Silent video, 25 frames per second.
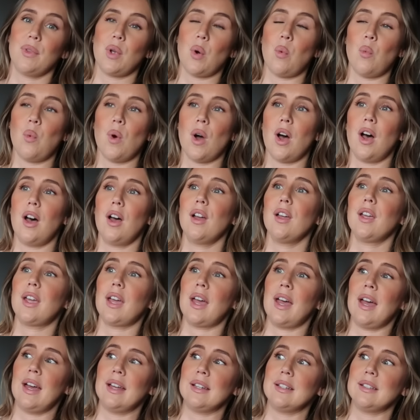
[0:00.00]
work
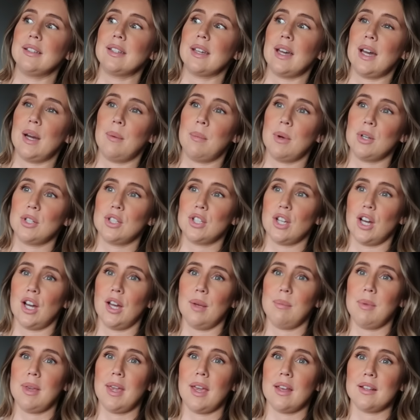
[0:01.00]
and how much
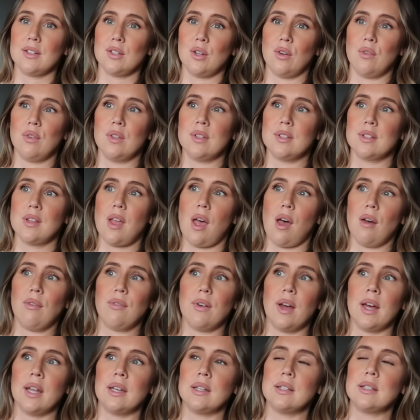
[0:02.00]
time he gets off and stuff,
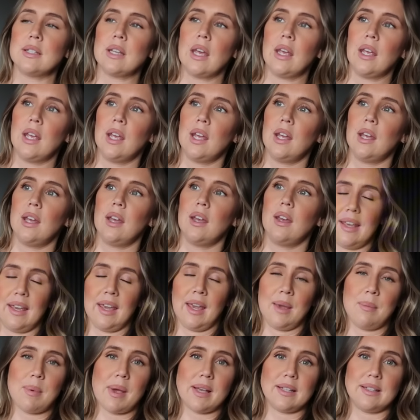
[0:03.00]
and
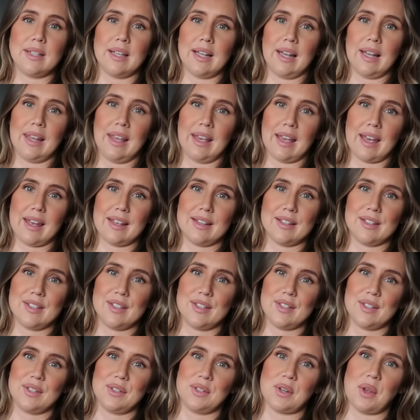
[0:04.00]
he basically gets
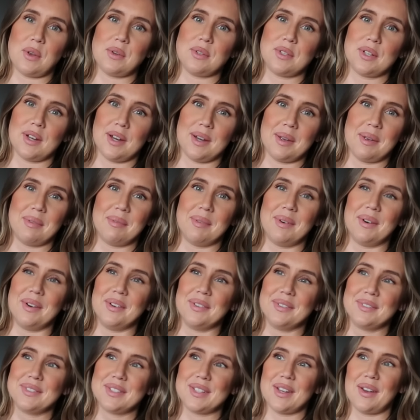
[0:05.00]
no time off.
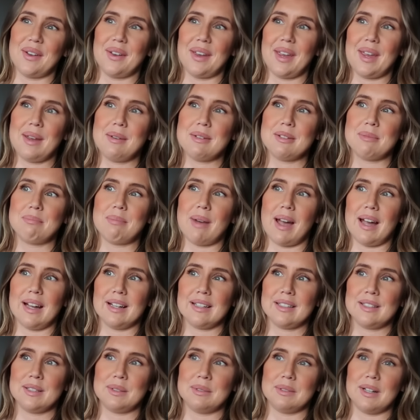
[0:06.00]
So he was
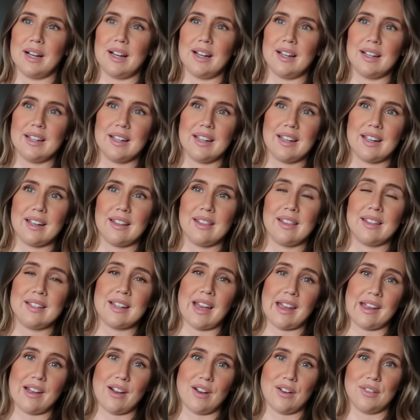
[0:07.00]
back to work the
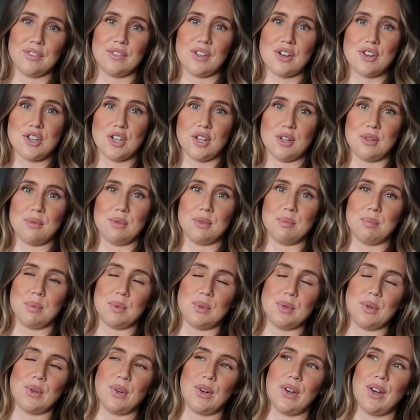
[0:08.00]
day after Jude was
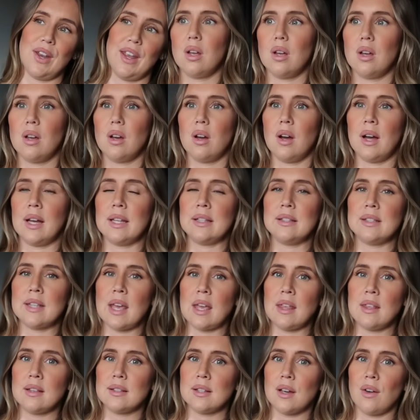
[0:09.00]
born. I'd
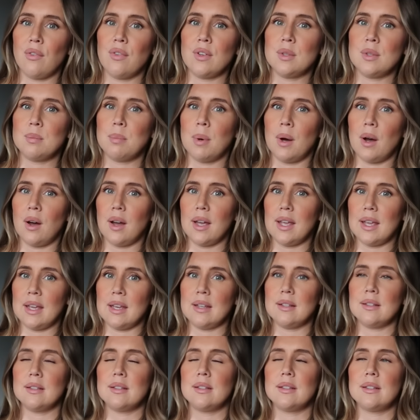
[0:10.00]
say the toughest part
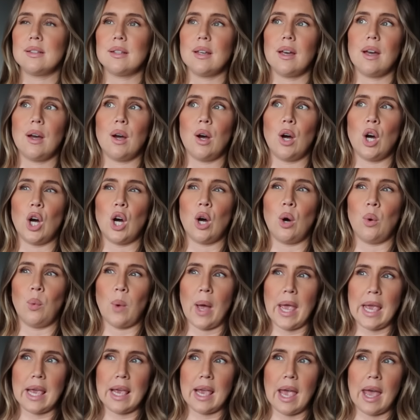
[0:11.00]
is
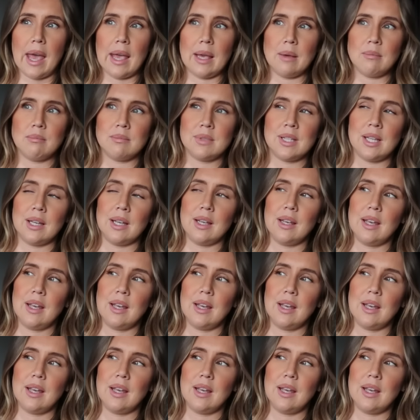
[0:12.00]
away games.